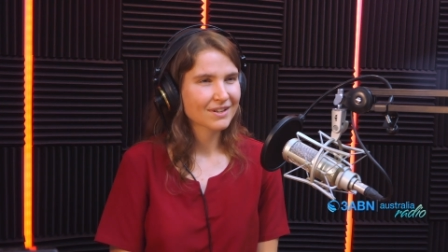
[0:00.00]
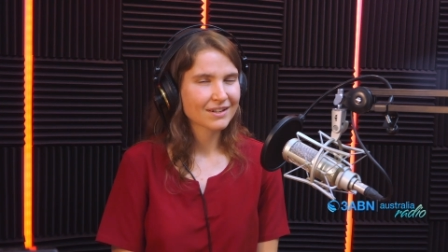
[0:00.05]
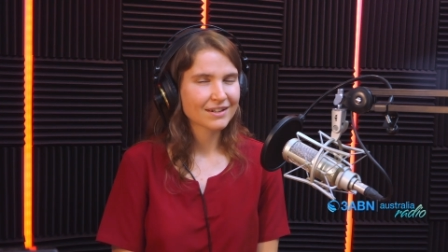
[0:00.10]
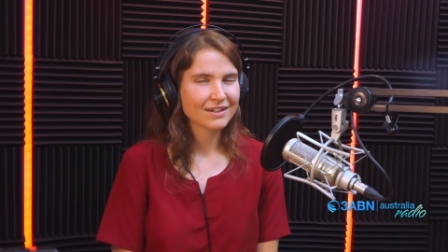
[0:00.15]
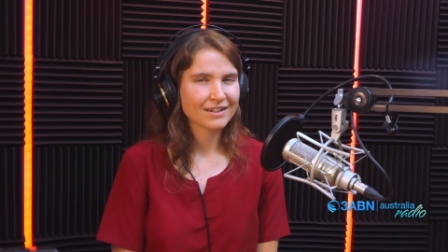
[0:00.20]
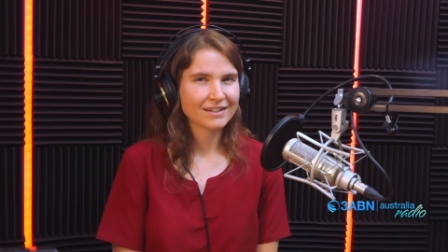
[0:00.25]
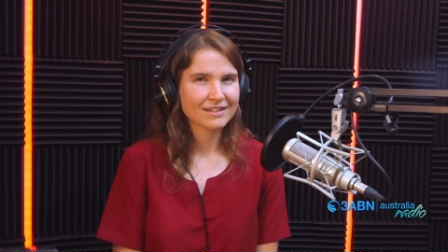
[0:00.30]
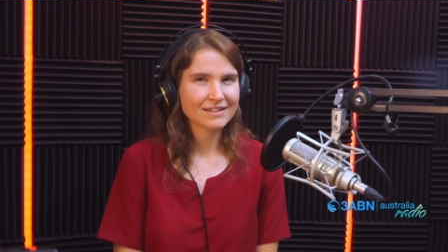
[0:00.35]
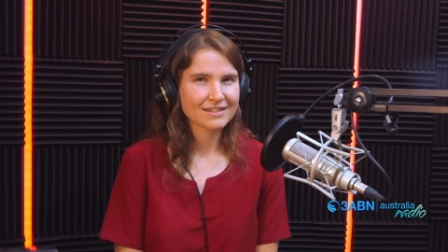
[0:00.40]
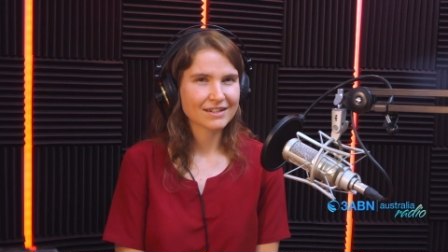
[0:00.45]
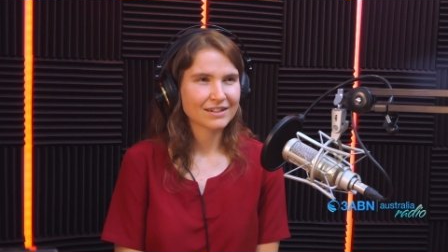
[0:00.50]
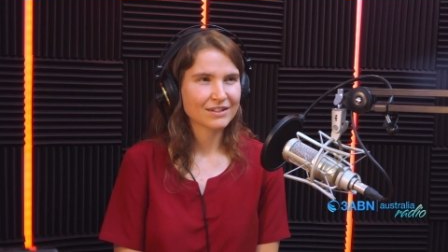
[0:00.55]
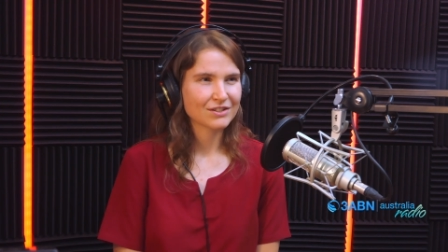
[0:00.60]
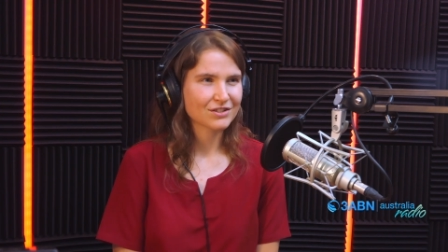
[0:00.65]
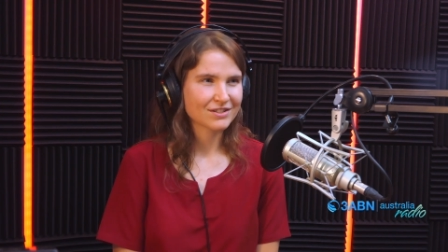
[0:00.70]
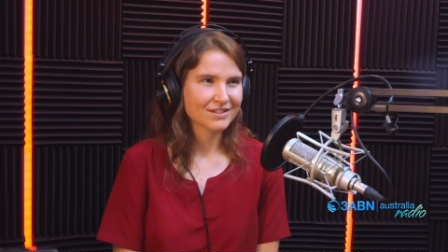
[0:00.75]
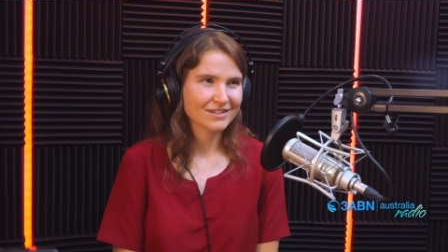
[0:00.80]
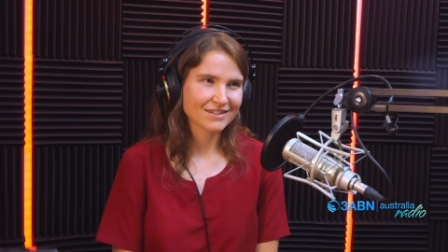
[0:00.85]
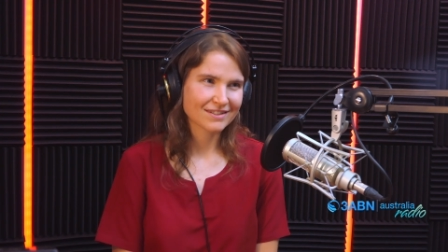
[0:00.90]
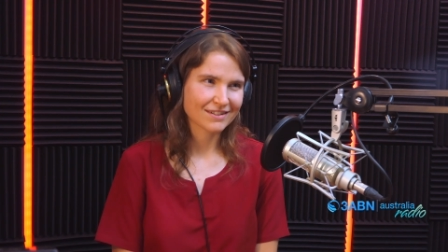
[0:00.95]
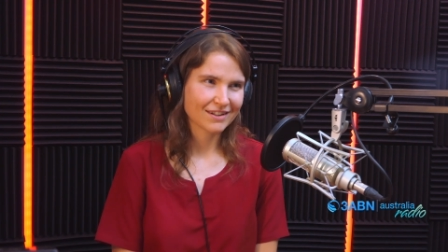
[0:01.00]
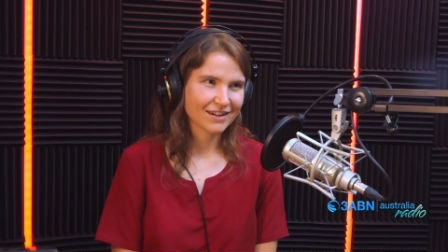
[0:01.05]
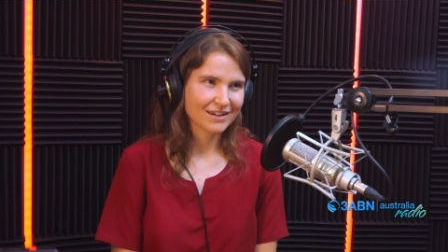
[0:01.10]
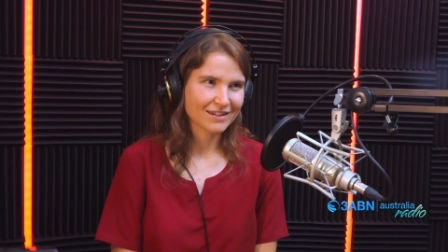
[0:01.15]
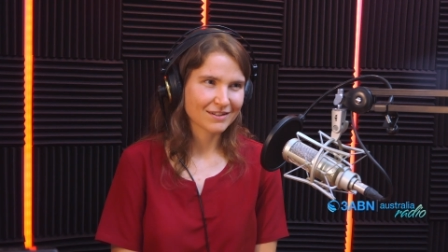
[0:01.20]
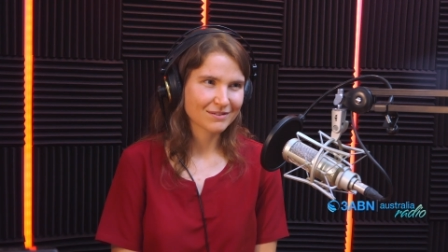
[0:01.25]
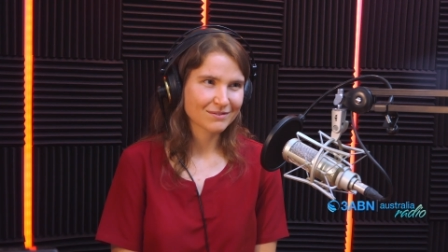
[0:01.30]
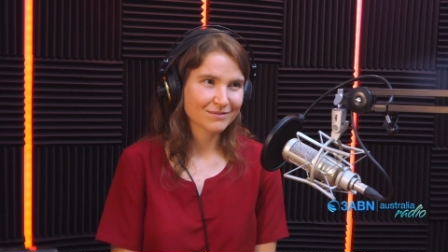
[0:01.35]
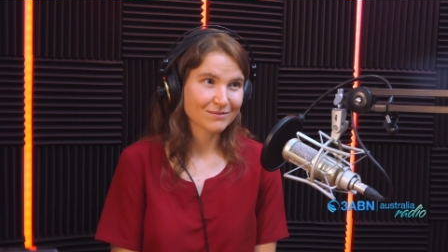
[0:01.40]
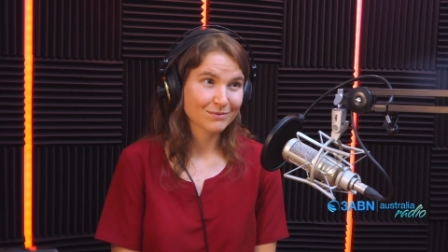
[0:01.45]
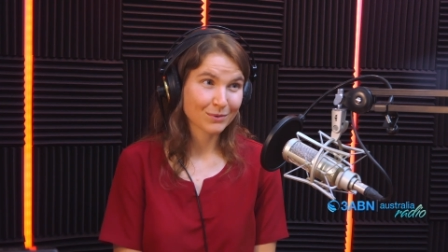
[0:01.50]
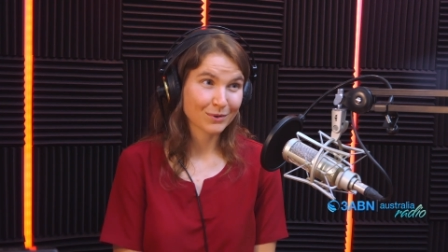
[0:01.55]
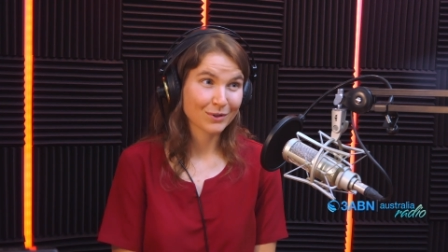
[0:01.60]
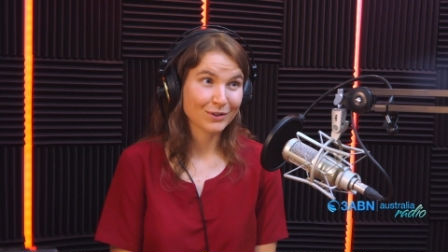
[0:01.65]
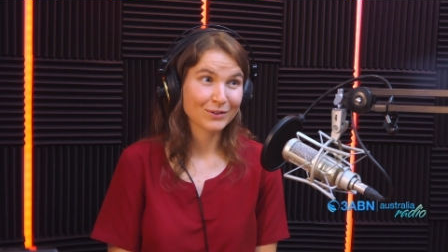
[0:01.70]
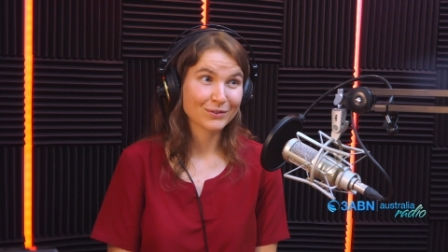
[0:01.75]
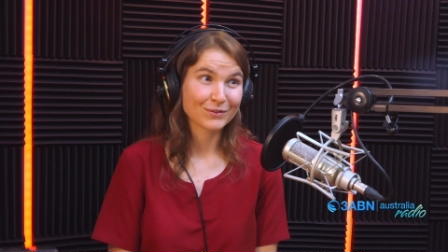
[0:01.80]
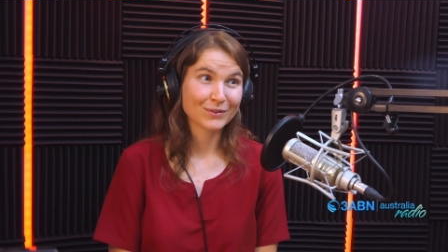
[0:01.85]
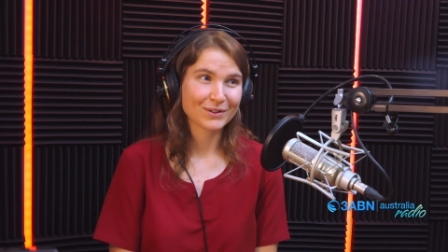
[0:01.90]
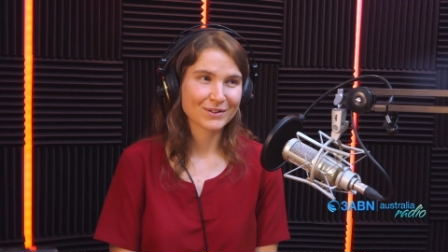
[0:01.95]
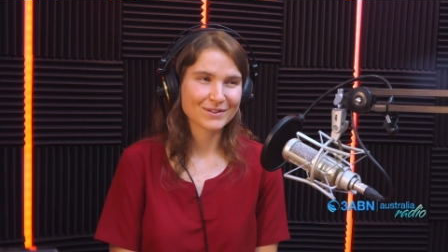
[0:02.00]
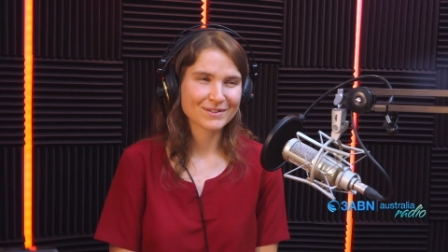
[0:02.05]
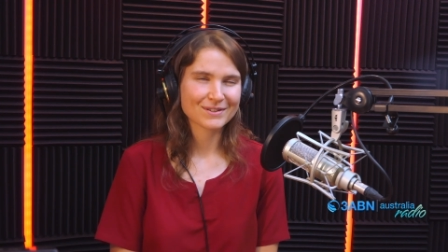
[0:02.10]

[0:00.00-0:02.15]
an intelligent design worldview.